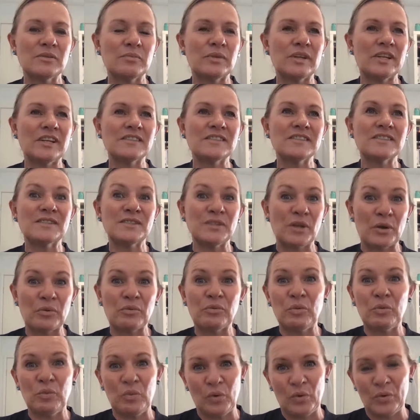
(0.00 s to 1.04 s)
but it's so
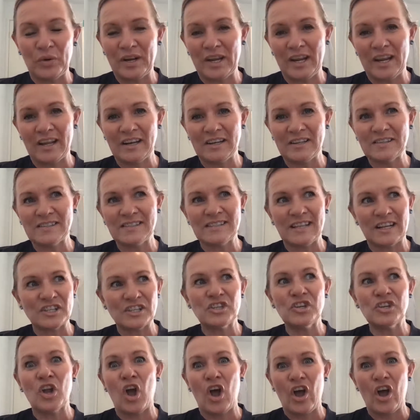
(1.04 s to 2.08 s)
rewarding and it's such
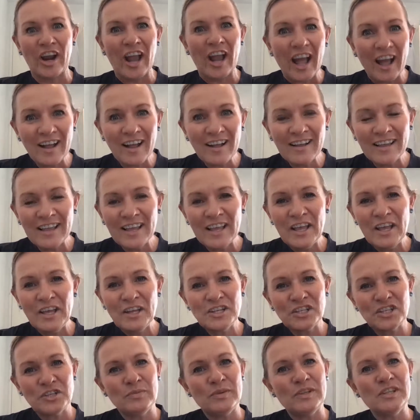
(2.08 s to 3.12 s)
an honor
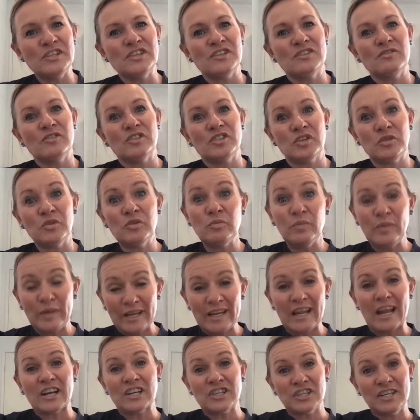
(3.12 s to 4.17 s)
to
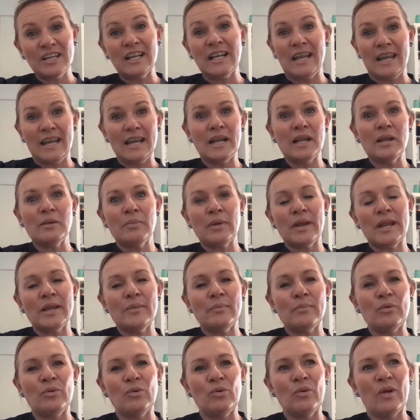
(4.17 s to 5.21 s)
be actually leading
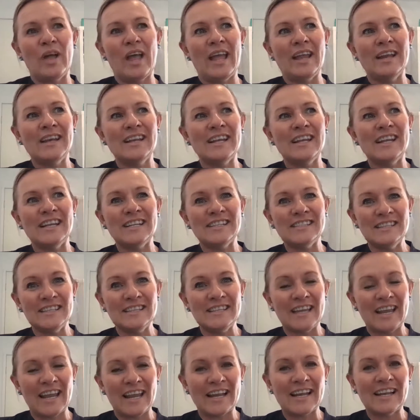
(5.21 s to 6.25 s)
people. And it's,
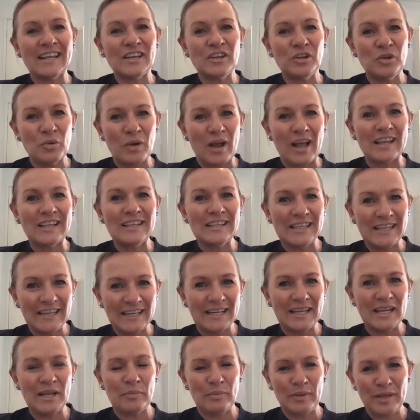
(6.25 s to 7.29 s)
again, you are
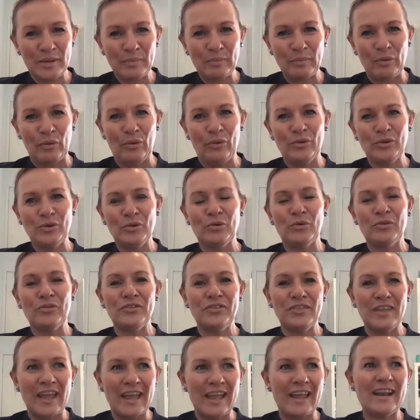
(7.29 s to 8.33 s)
leading people. You're
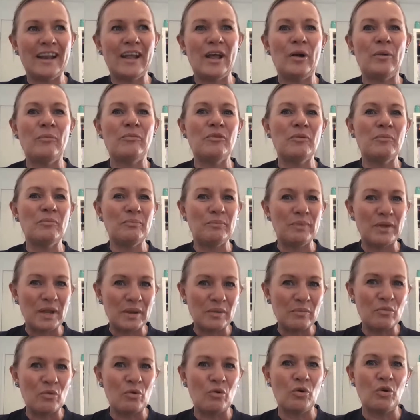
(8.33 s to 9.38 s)
there to help them be
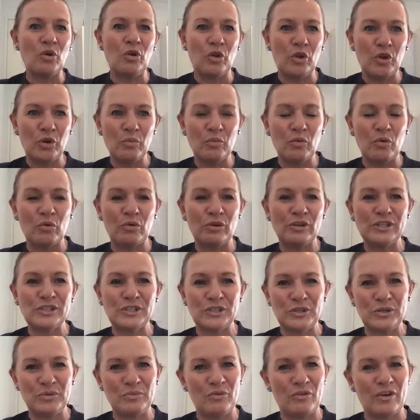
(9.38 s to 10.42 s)
more, learn more, and
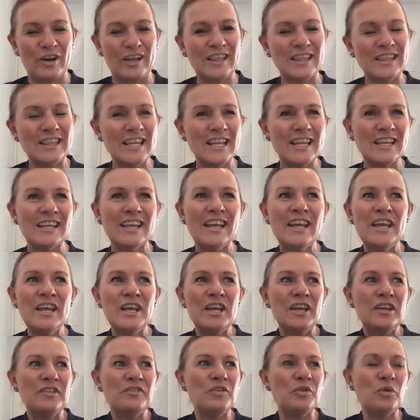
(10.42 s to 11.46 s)
do more. I think
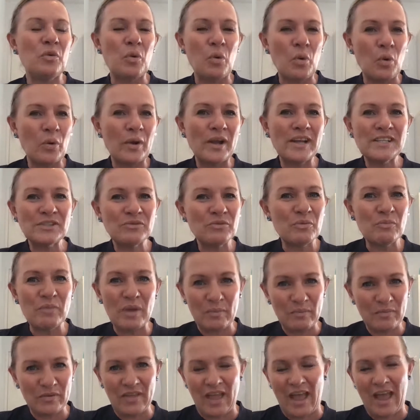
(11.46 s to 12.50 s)
if you always
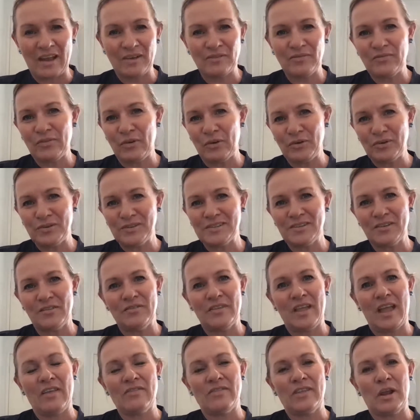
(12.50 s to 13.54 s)
remember that and focus on
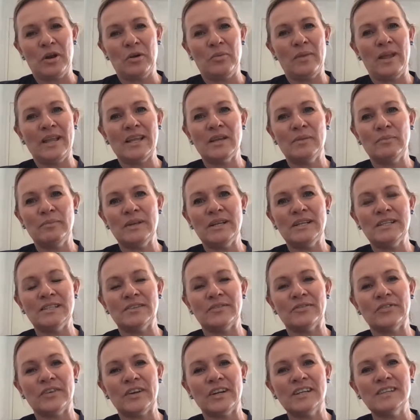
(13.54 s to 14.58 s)
that, that'll make a big
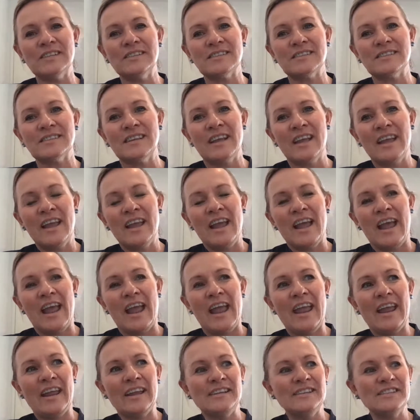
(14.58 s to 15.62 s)
difference.
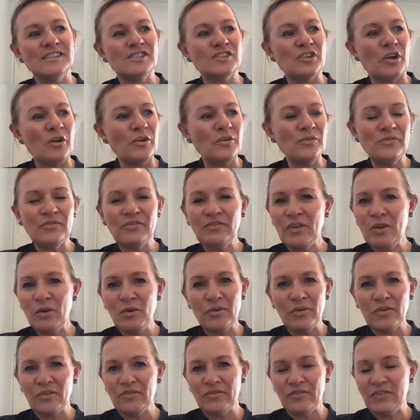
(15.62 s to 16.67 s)
And don't
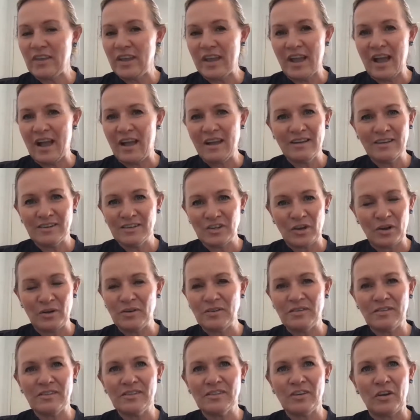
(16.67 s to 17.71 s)
feel fear. Don't
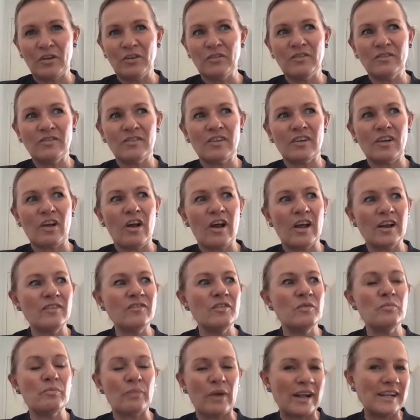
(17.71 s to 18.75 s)
kind of
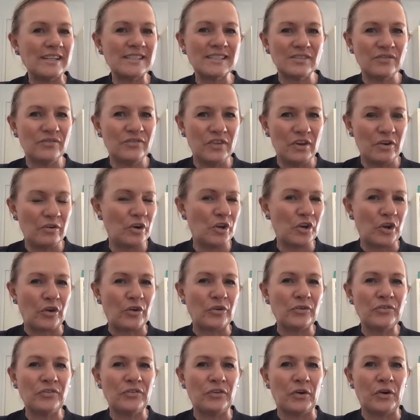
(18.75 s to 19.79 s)
embrace the fear and go
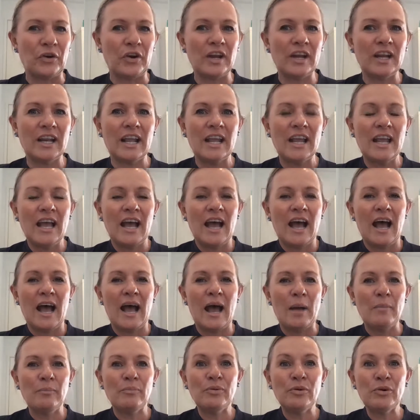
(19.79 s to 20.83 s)
for it.
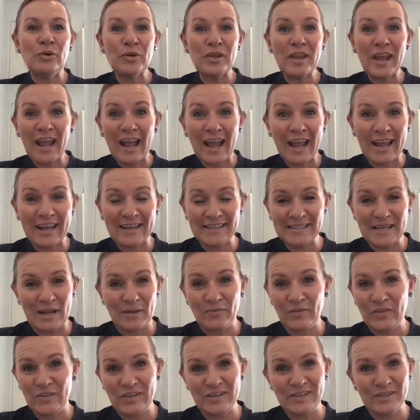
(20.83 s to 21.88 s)
Put your hand up
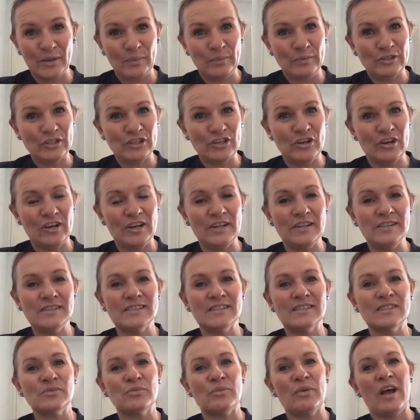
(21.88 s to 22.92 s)
for these opportunities
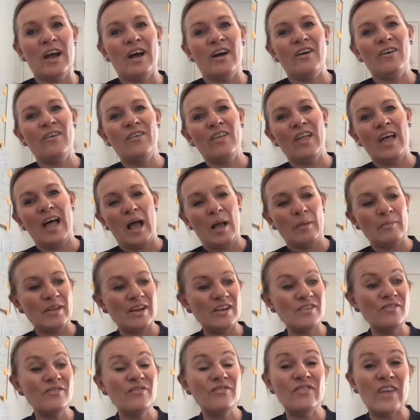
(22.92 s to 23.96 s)
as well.
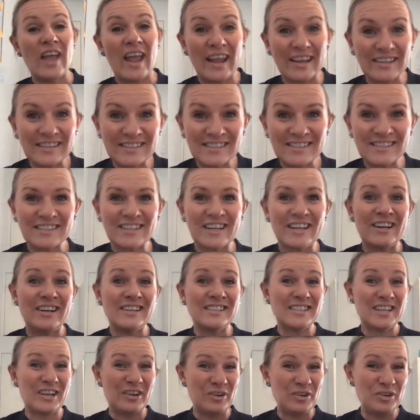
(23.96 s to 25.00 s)
Invest. Can I
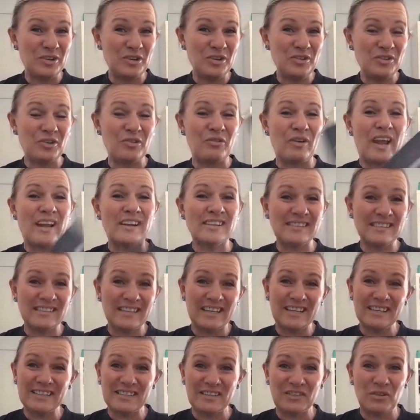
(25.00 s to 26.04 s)
tell you, the greatest
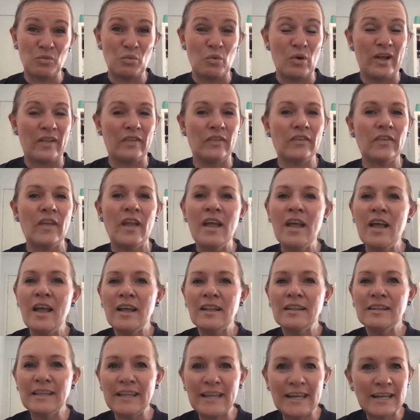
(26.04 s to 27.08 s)
leaders are the ones,
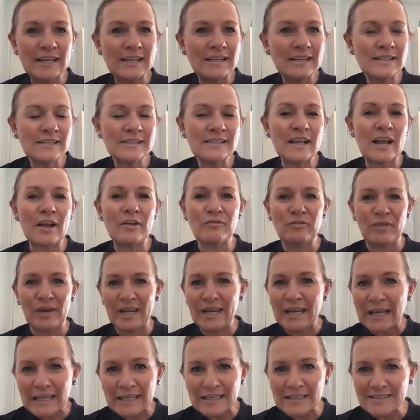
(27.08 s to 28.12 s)
leaders are
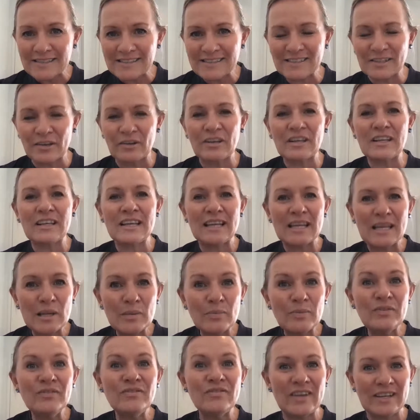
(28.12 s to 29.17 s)
readers. So keep
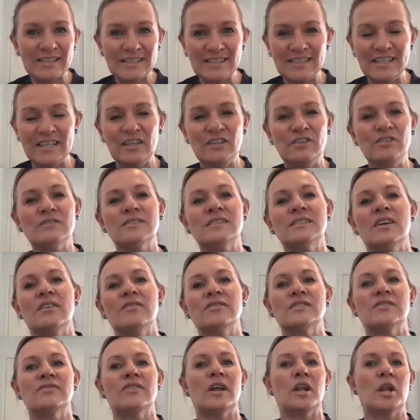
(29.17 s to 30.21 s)
investing in your
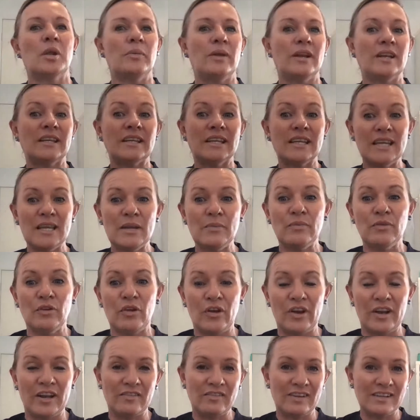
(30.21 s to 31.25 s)
self-development. Keep
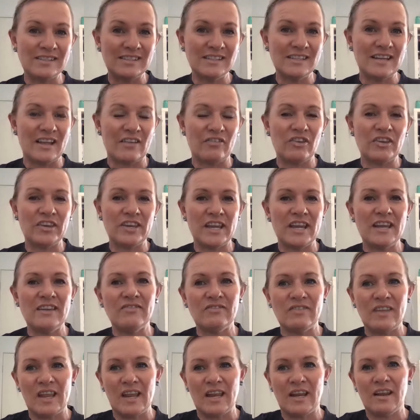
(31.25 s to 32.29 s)
learning. That's another key
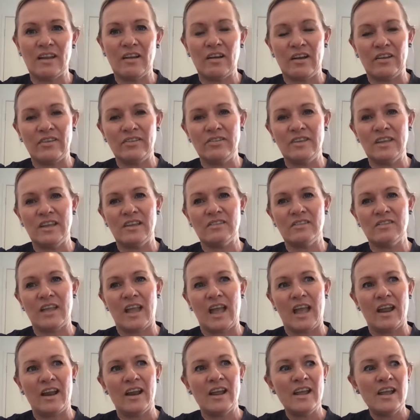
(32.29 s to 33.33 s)
thing. I think
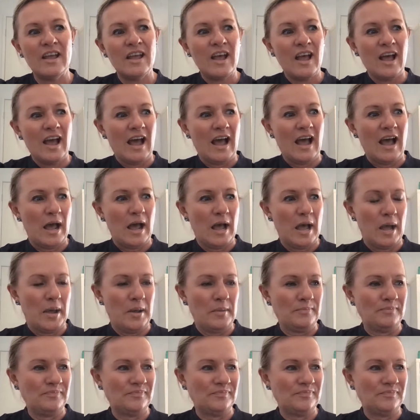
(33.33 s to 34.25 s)
that, I